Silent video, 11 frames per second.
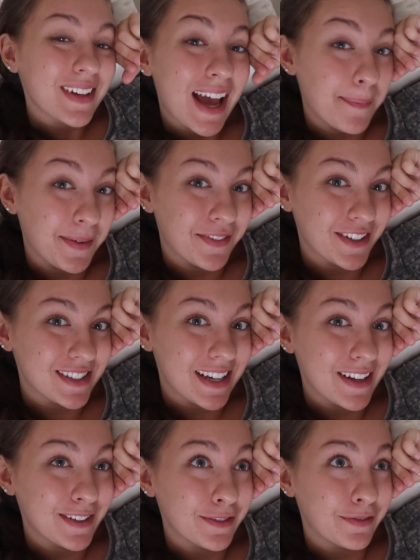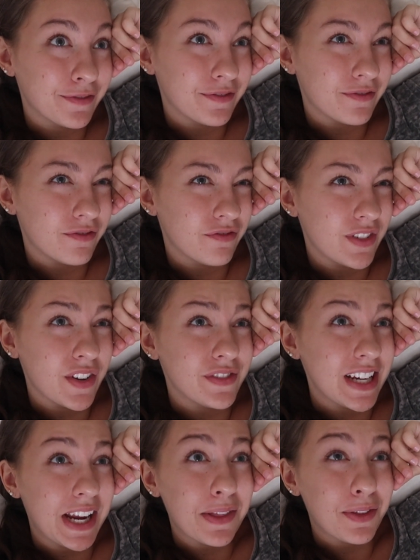Happy first day of
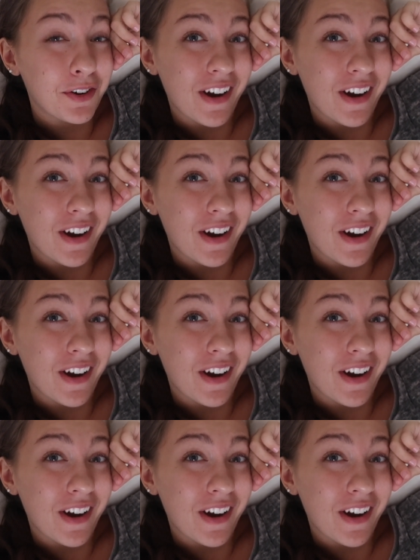15th